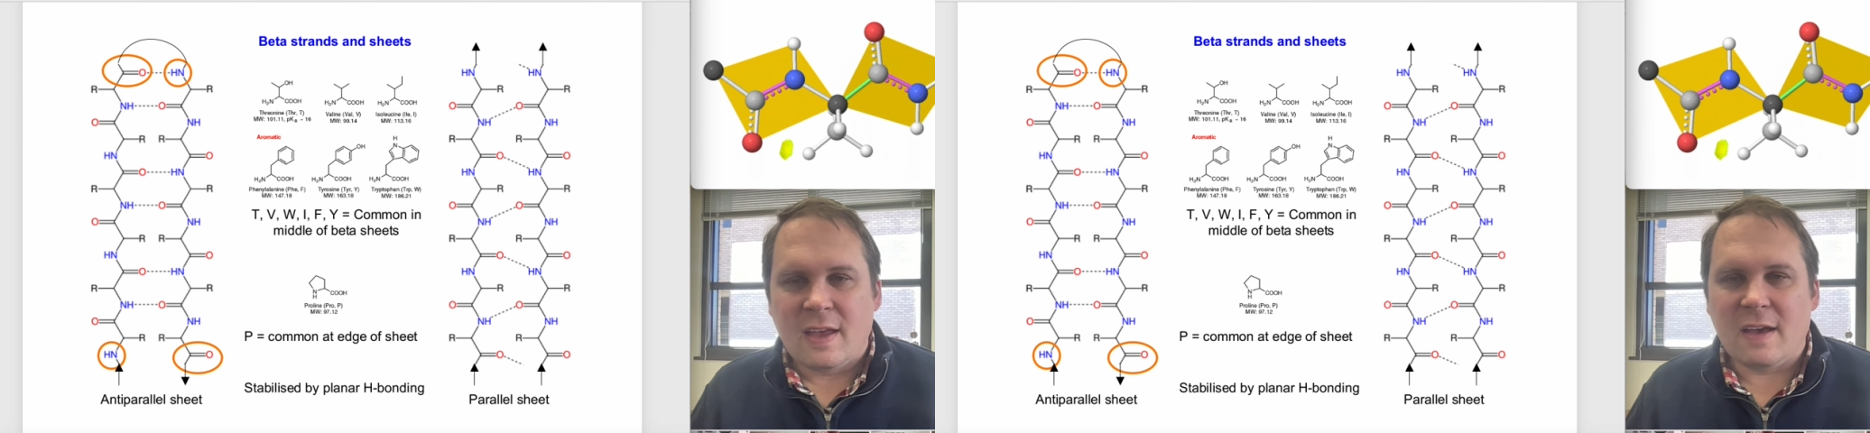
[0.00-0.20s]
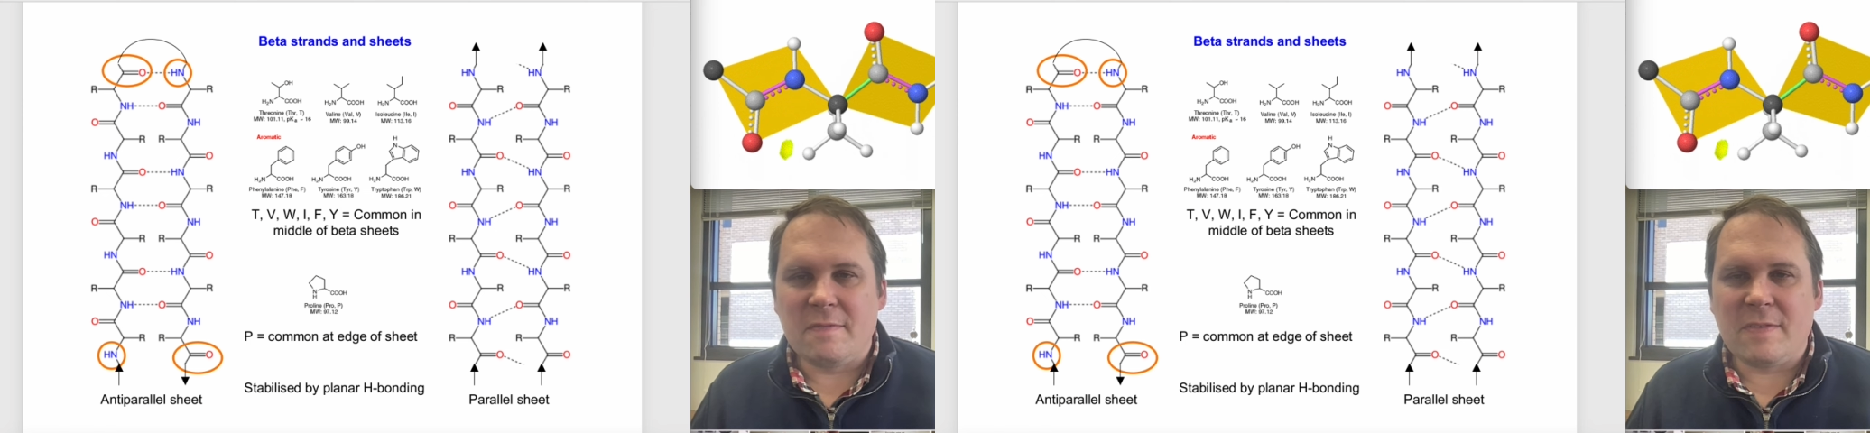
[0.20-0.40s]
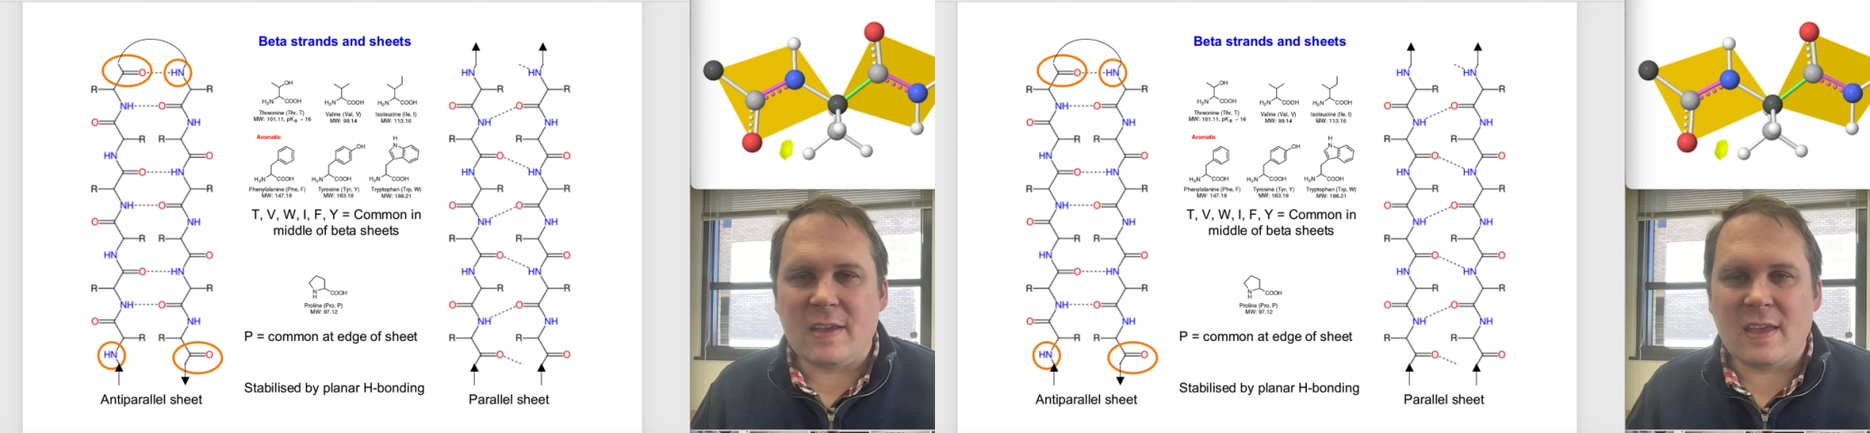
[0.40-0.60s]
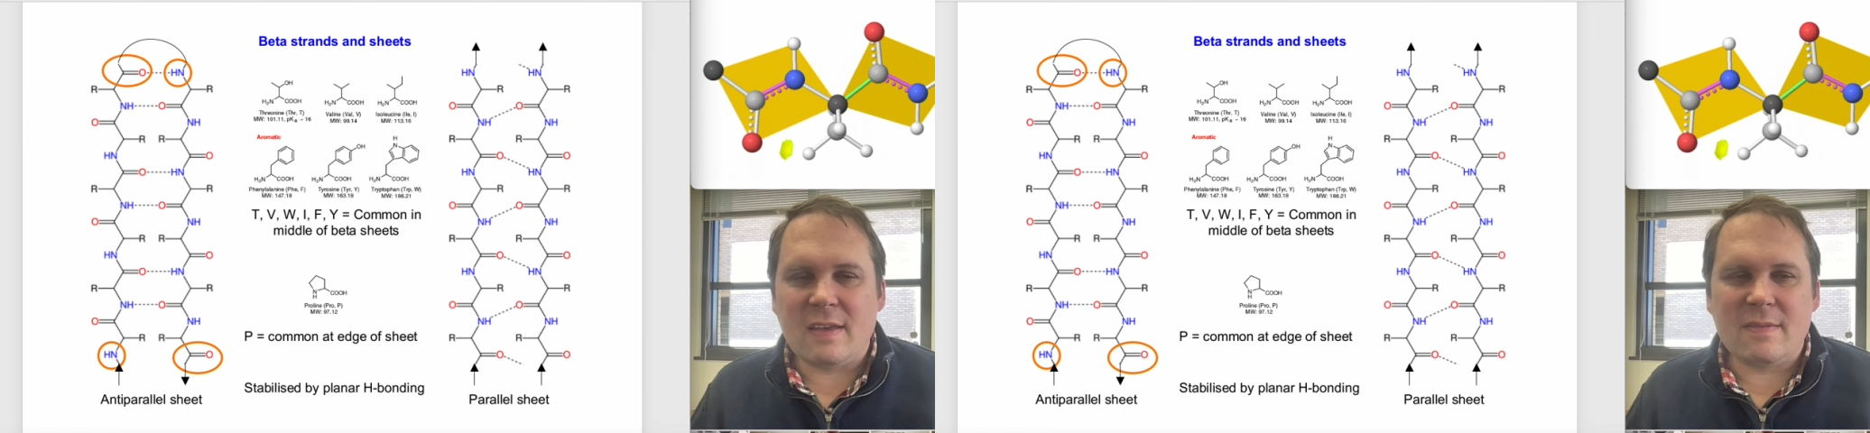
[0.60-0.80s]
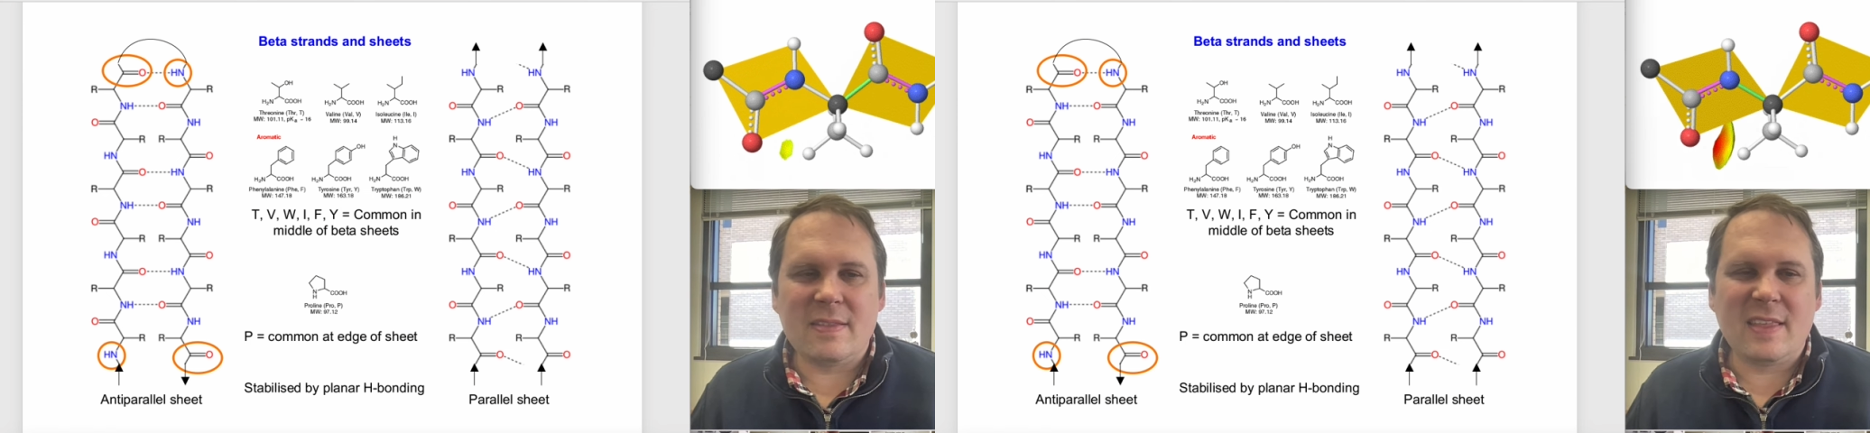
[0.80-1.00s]

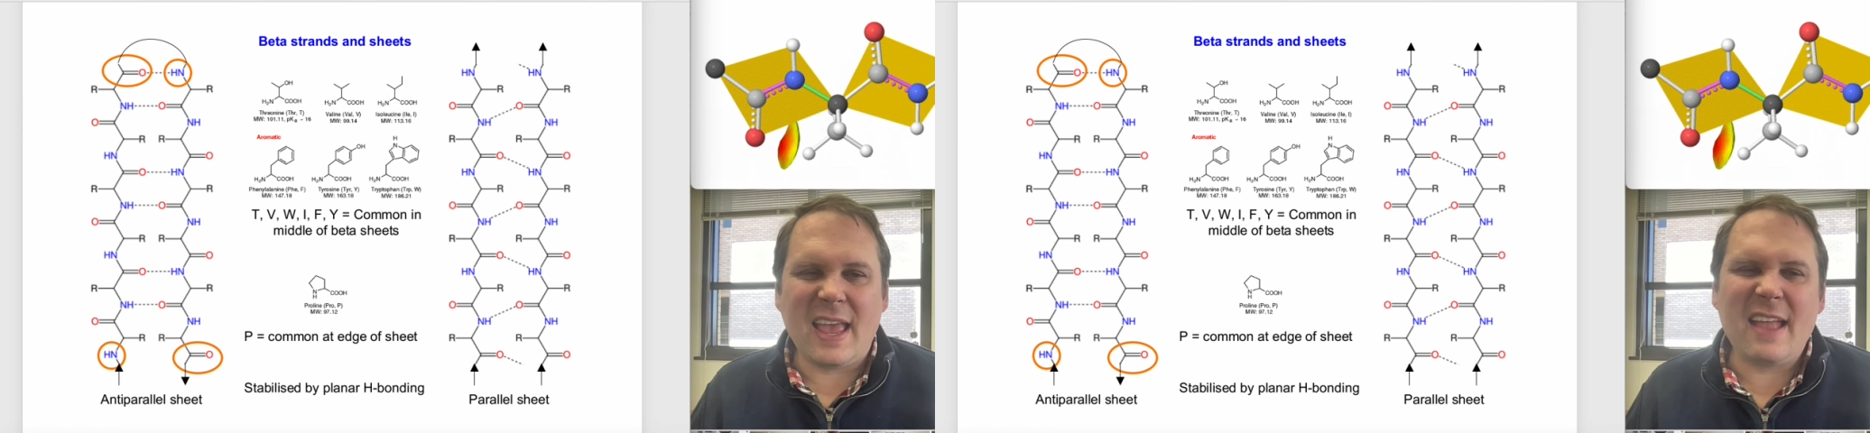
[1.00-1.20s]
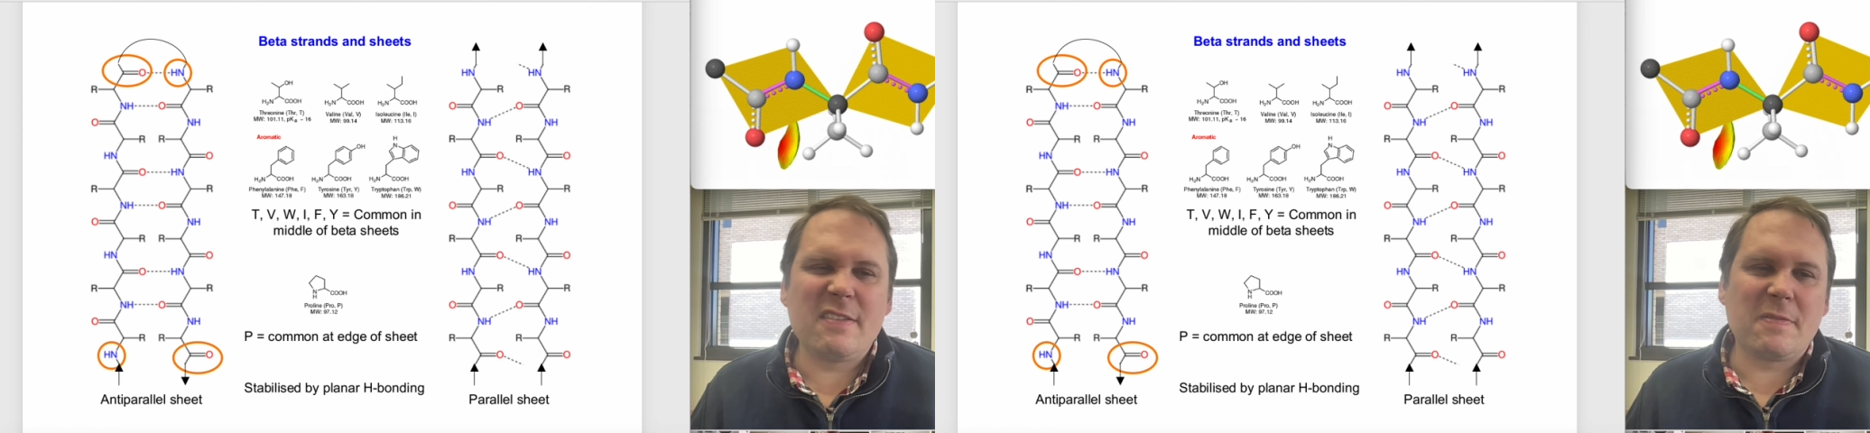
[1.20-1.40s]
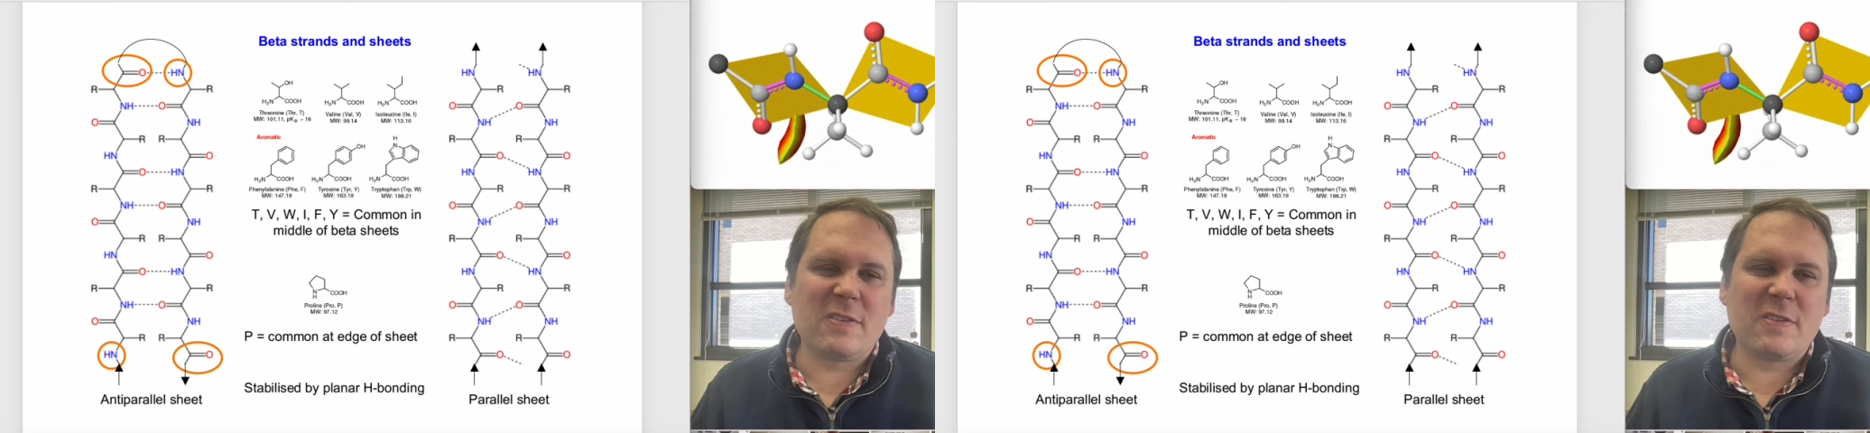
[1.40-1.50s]
of